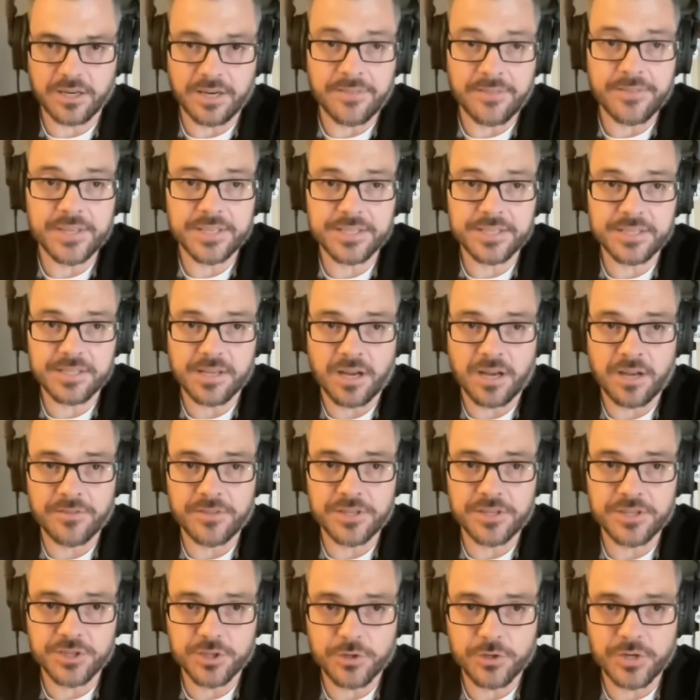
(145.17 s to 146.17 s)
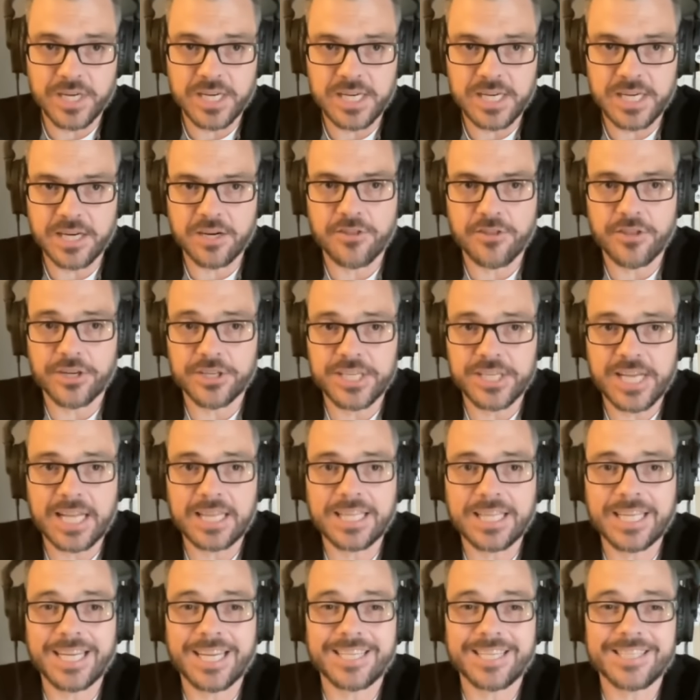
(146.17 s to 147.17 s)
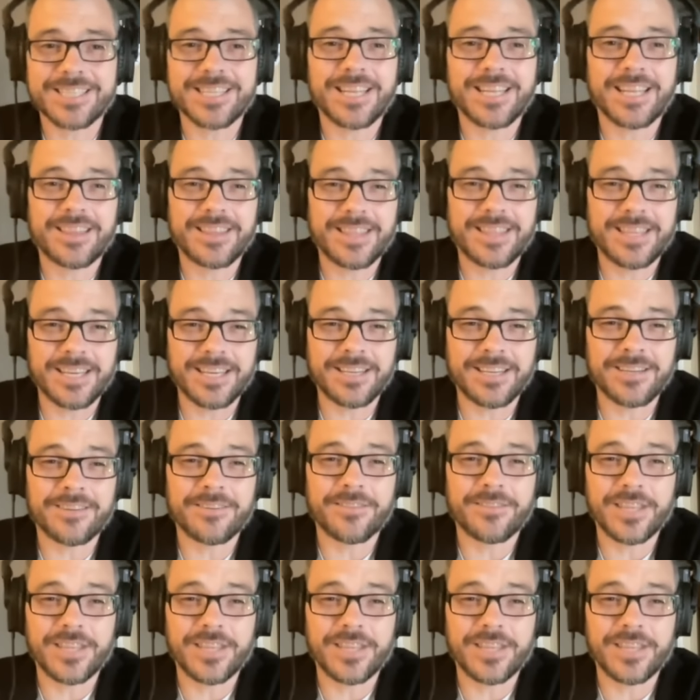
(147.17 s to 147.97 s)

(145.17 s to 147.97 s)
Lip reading: And this is on the screen here. They're telling us that